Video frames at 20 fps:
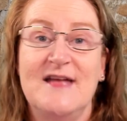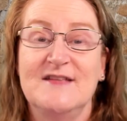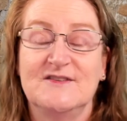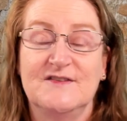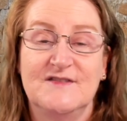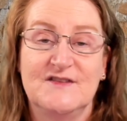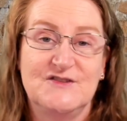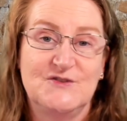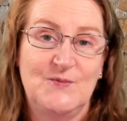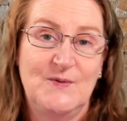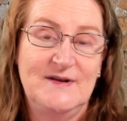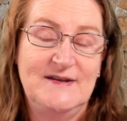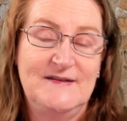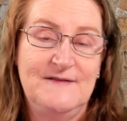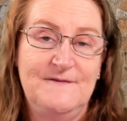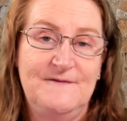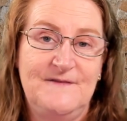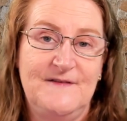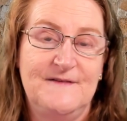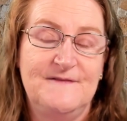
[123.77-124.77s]
It's on the
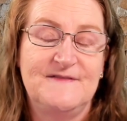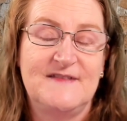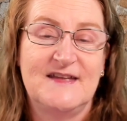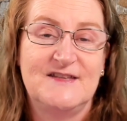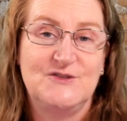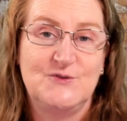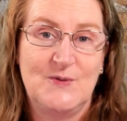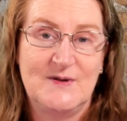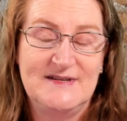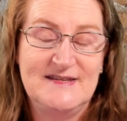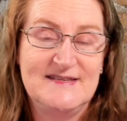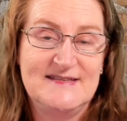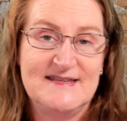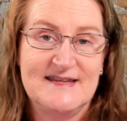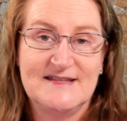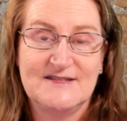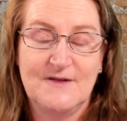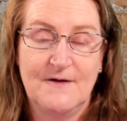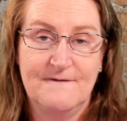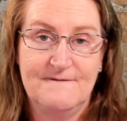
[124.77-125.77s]
25th and
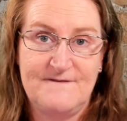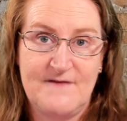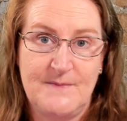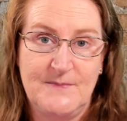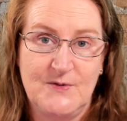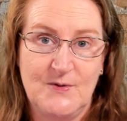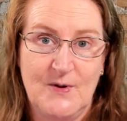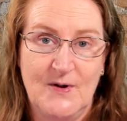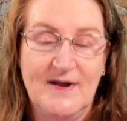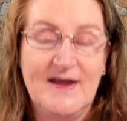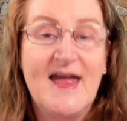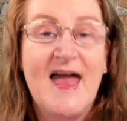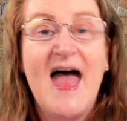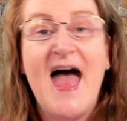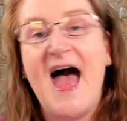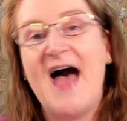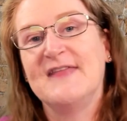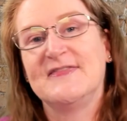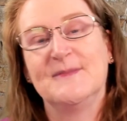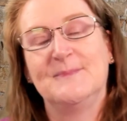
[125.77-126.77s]
26th of February
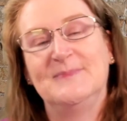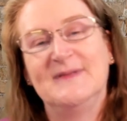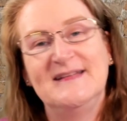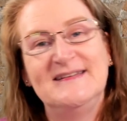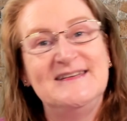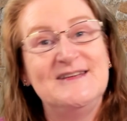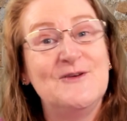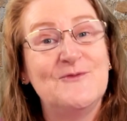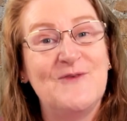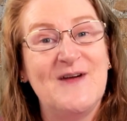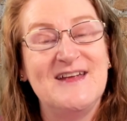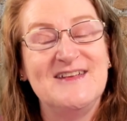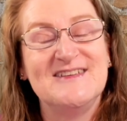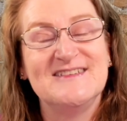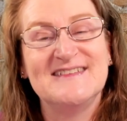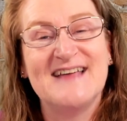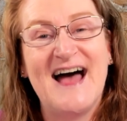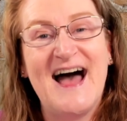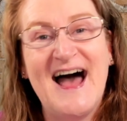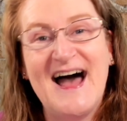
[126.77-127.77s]
at the Plenty
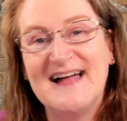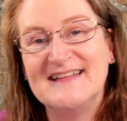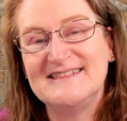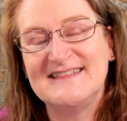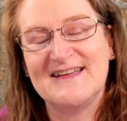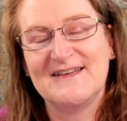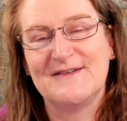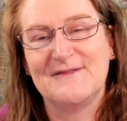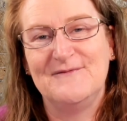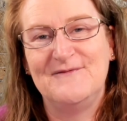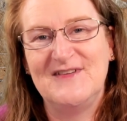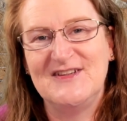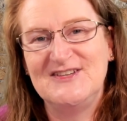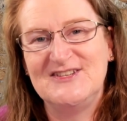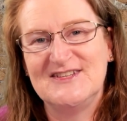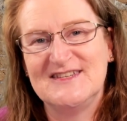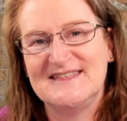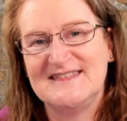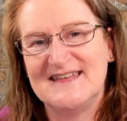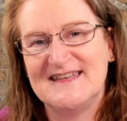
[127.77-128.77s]
Ranges Arts and
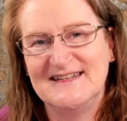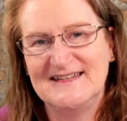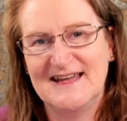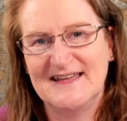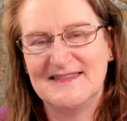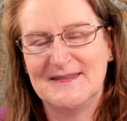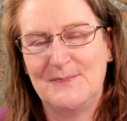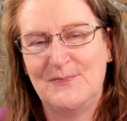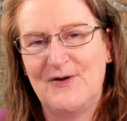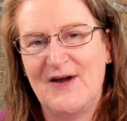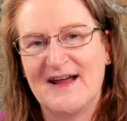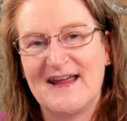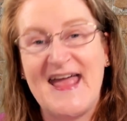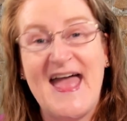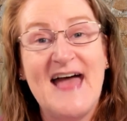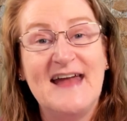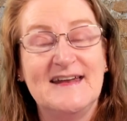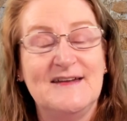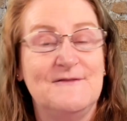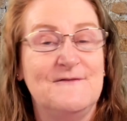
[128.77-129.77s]
Convention Centre at the PRACC
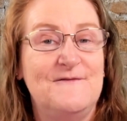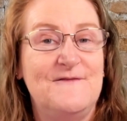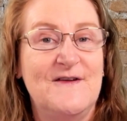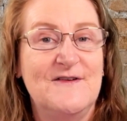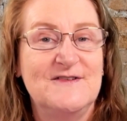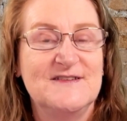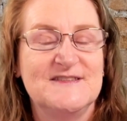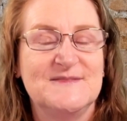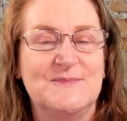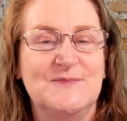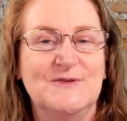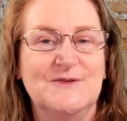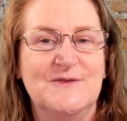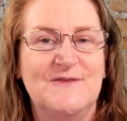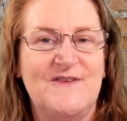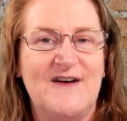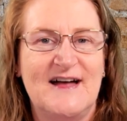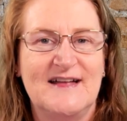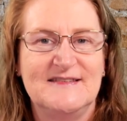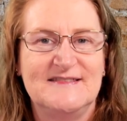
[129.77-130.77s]
out in Ferris
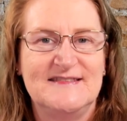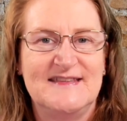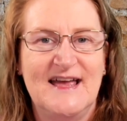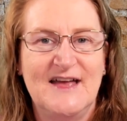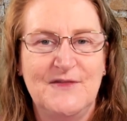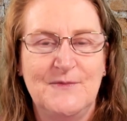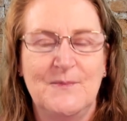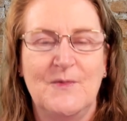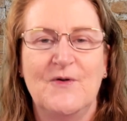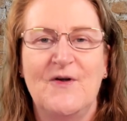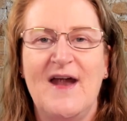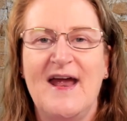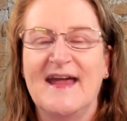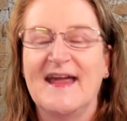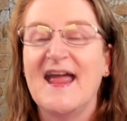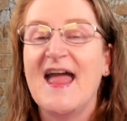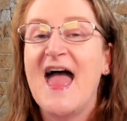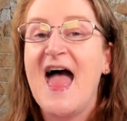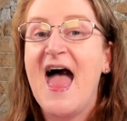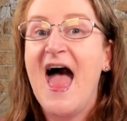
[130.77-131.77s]
Boulevard, South
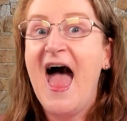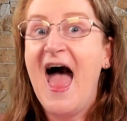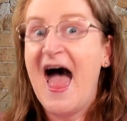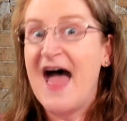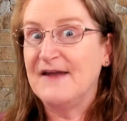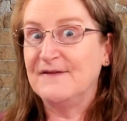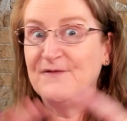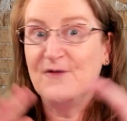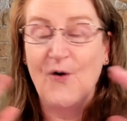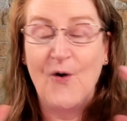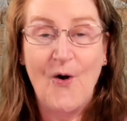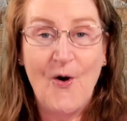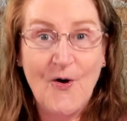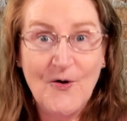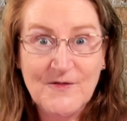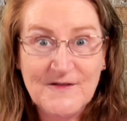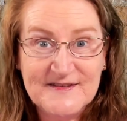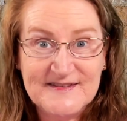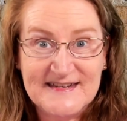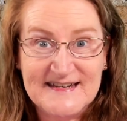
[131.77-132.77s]
Morang. And for
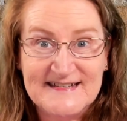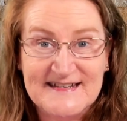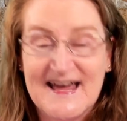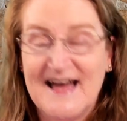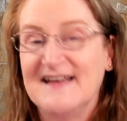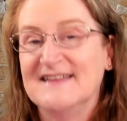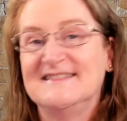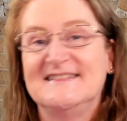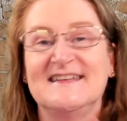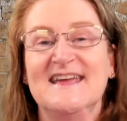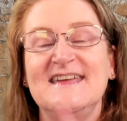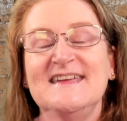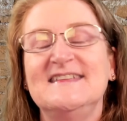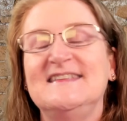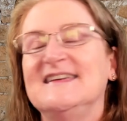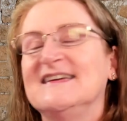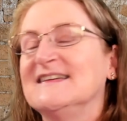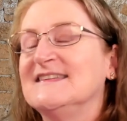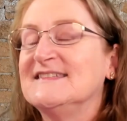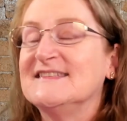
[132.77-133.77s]
all the details, to get your
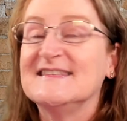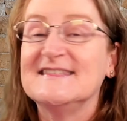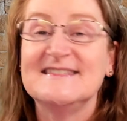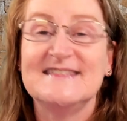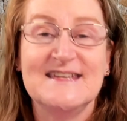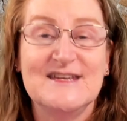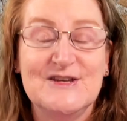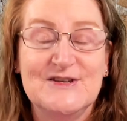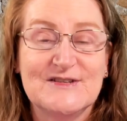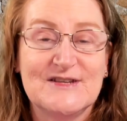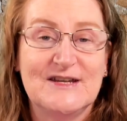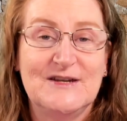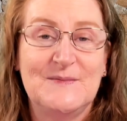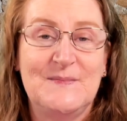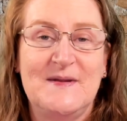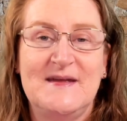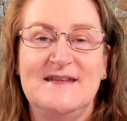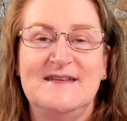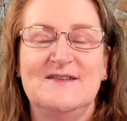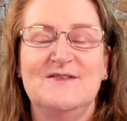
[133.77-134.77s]
tickets to see who's going to
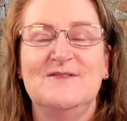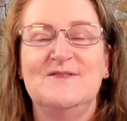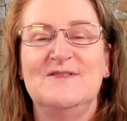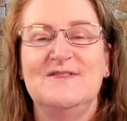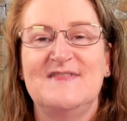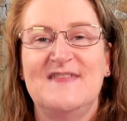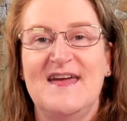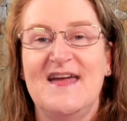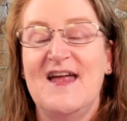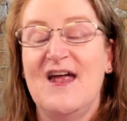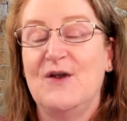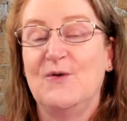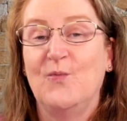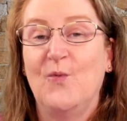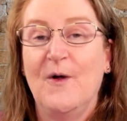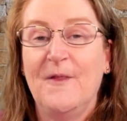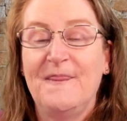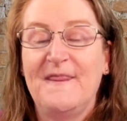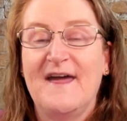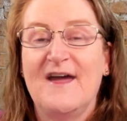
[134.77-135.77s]
be there and
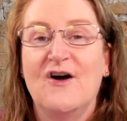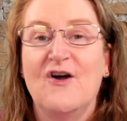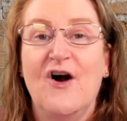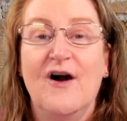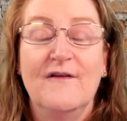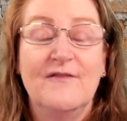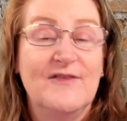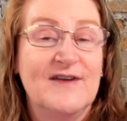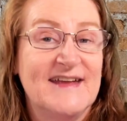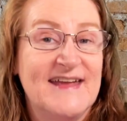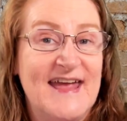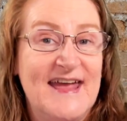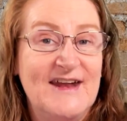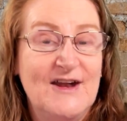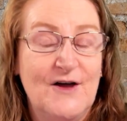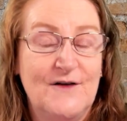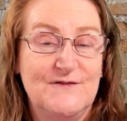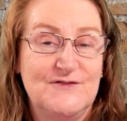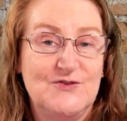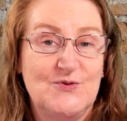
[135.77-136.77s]
what they are offering, head
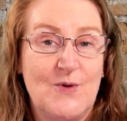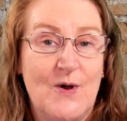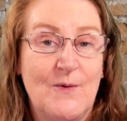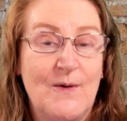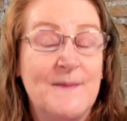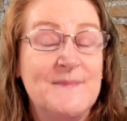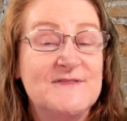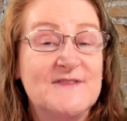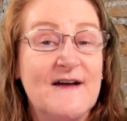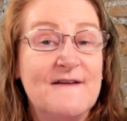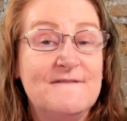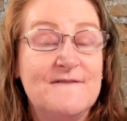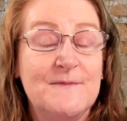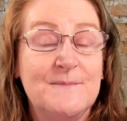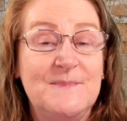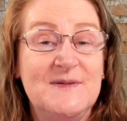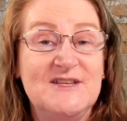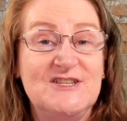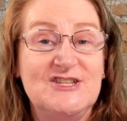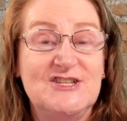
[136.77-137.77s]
over to our website from
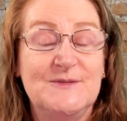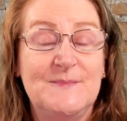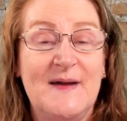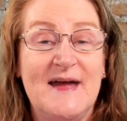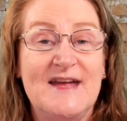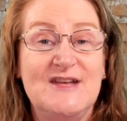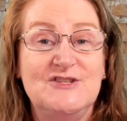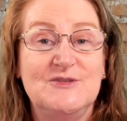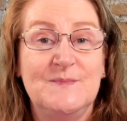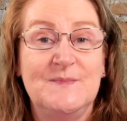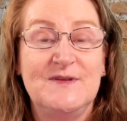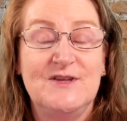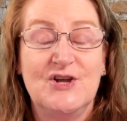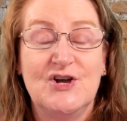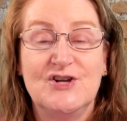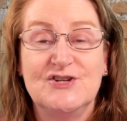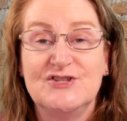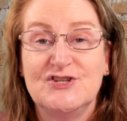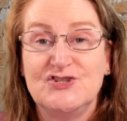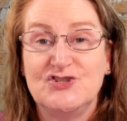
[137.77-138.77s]

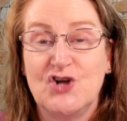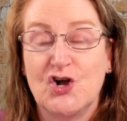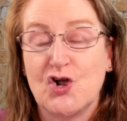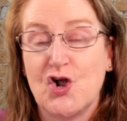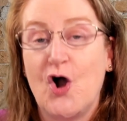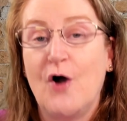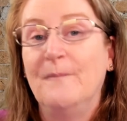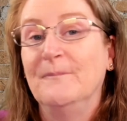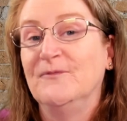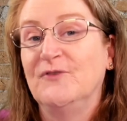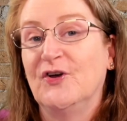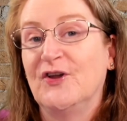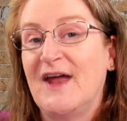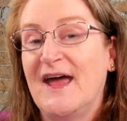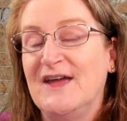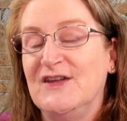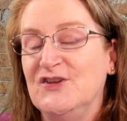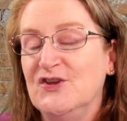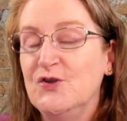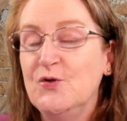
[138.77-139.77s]

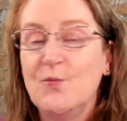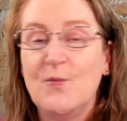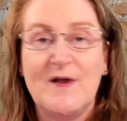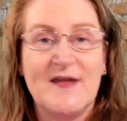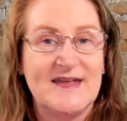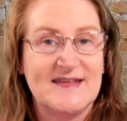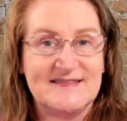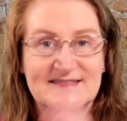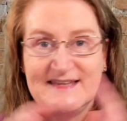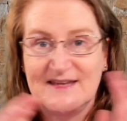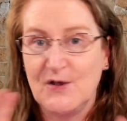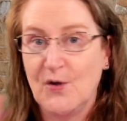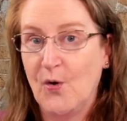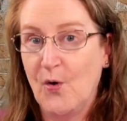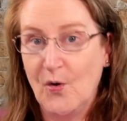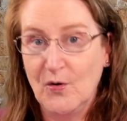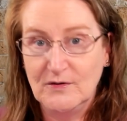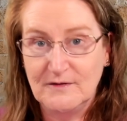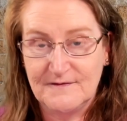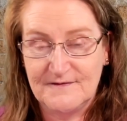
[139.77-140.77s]
picturetopageandbeyond.com.au where you can see
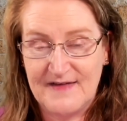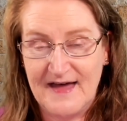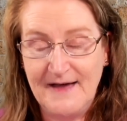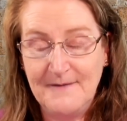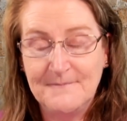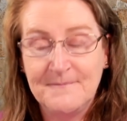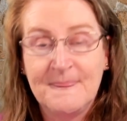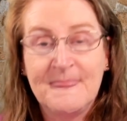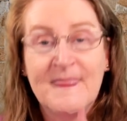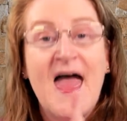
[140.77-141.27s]
all of that.